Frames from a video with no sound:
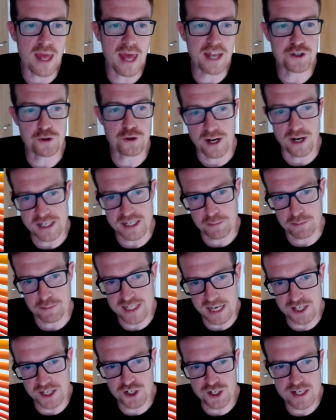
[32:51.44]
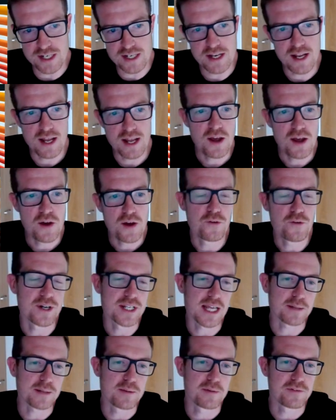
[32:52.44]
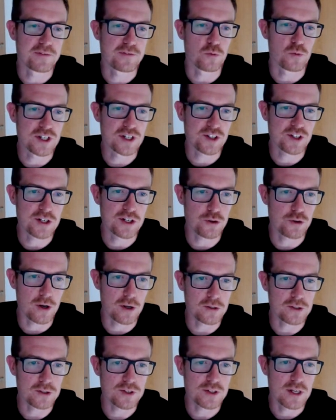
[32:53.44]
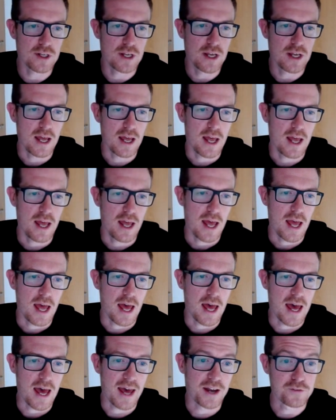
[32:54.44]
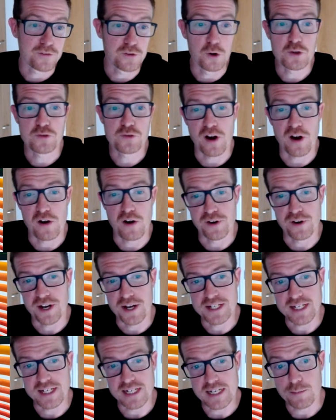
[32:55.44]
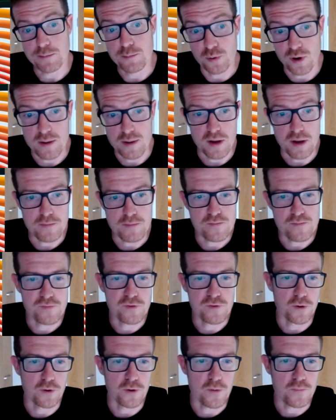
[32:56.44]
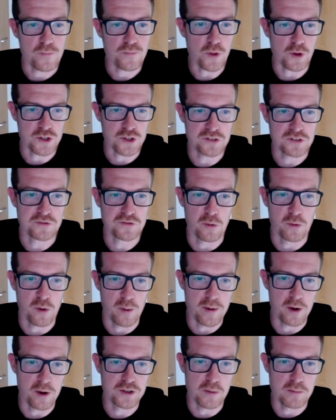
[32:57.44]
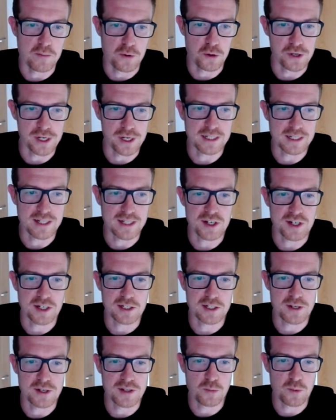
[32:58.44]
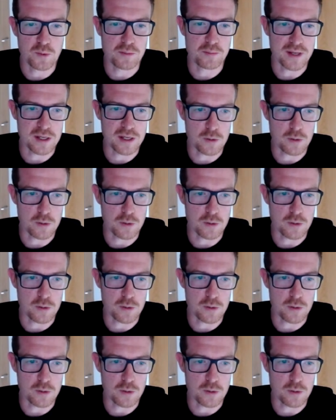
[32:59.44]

Entra ID protection for adaptive risk controls. And of course, verified ID premium for not just for the remote onboarding that's included with